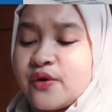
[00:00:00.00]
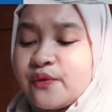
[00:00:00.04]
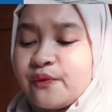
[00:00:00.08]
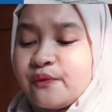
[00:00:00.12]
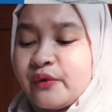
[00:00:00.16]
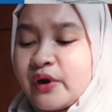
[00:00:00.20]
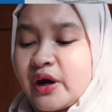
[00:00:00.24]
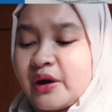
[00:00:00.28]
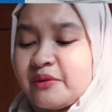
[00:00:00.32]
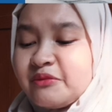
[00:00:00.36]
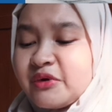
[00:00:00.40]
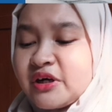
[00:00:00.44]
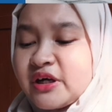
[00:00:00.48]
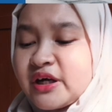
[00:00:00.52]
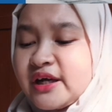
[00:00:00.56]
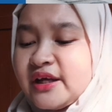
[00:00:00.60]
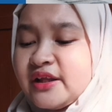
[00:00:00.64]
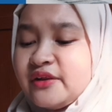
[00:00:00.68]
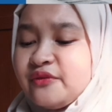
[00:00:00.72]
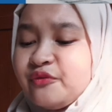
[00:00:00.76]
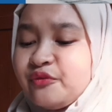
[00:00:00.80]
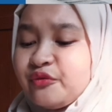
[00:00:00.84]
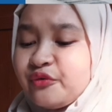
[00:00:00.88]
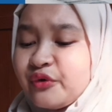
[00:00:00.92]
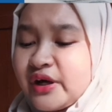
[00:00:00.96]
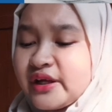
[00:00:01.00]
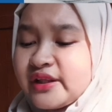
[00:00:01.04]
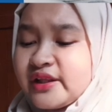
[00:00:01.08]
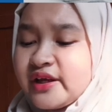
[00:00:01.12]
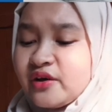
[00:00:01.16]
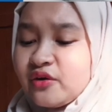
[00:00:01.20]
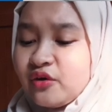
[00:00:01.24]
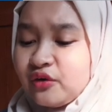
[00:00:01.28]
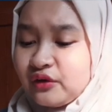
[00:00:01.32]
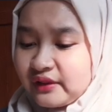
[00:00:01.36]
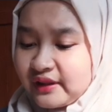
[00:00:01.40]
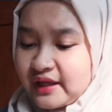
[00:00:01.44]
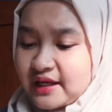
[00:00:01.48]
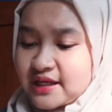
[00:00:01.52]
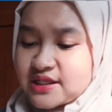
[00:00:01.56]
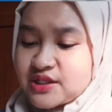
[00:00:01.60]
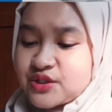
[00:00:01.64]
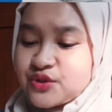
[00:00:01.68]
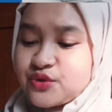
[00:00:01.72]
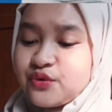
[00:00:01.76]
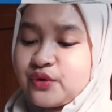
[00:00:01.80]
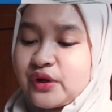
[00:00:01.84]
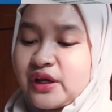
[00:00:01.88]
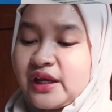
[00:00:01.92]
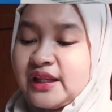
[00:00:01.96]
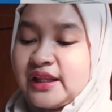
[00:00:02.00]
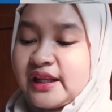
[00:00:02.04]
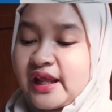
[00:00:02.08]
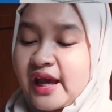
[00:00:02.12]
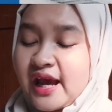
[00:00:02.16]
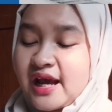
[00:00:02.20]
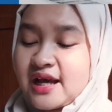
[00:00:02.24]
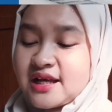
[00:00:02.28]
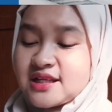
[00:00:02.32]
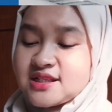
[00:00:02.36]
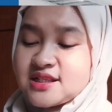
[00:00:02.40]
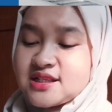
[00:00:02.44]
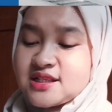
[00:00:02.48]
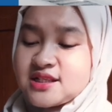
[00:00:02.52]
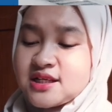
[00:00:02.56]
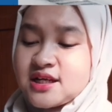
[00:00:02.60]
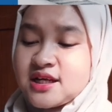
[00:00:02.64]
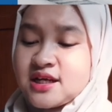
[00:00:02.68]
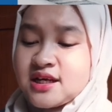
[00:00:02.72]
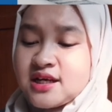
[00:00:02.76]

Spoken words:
grammar in writing context to enhance